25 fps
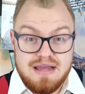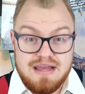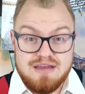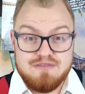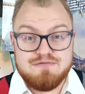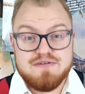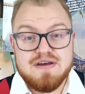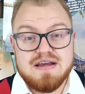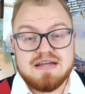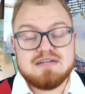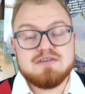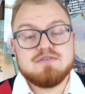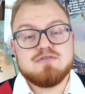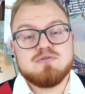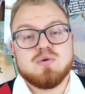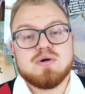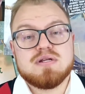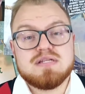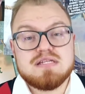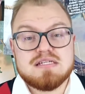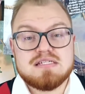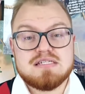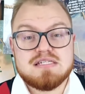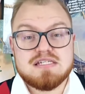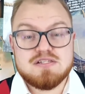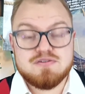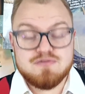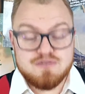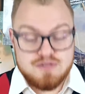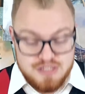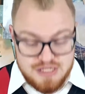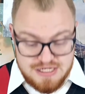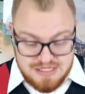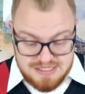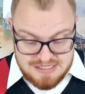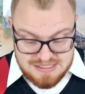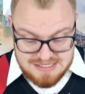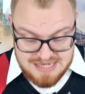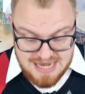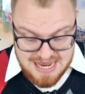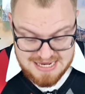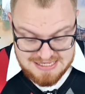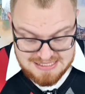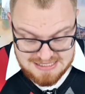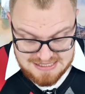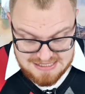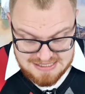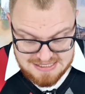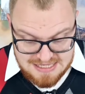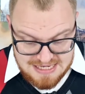effective witnesses for Jesus.
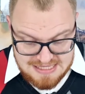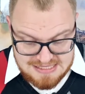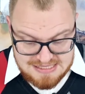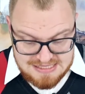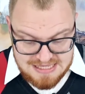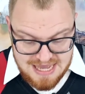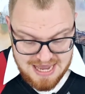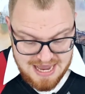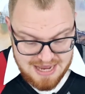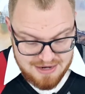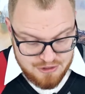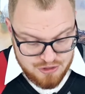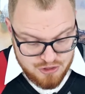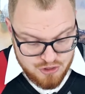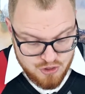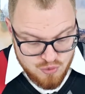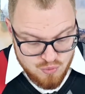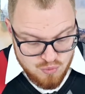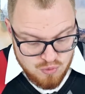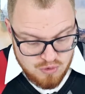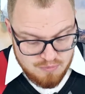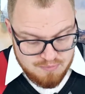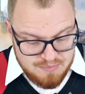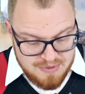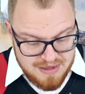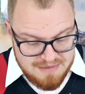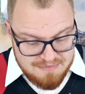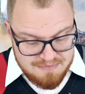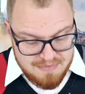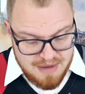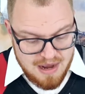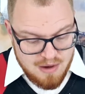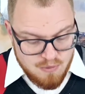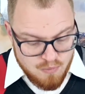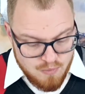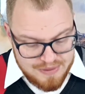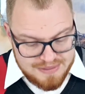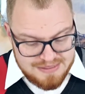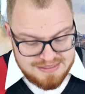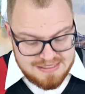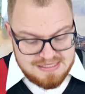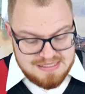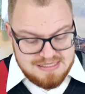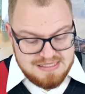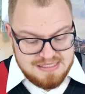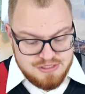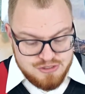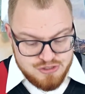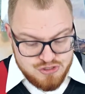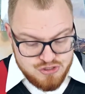As it says there, and you will be my
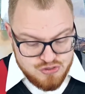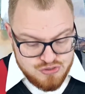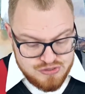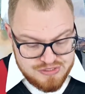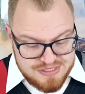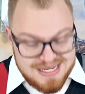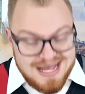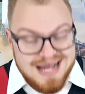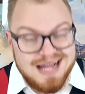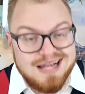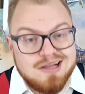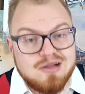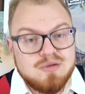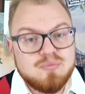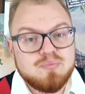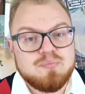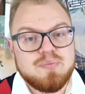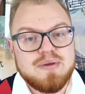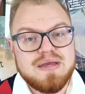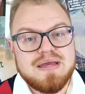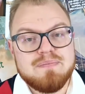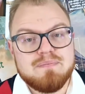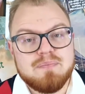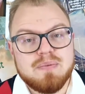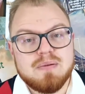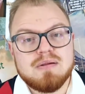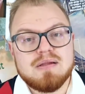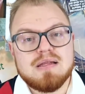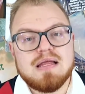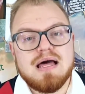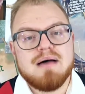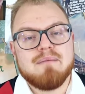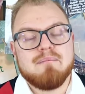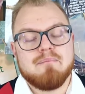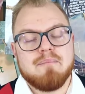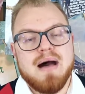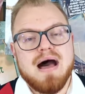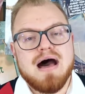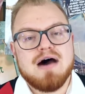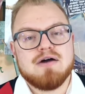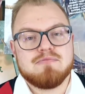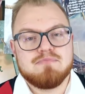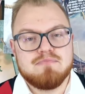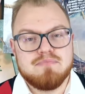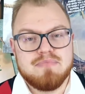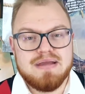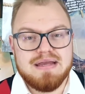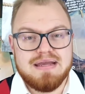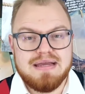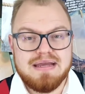witnesses to tell people
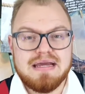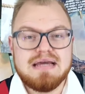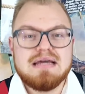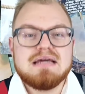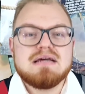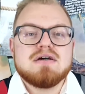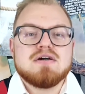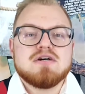about me.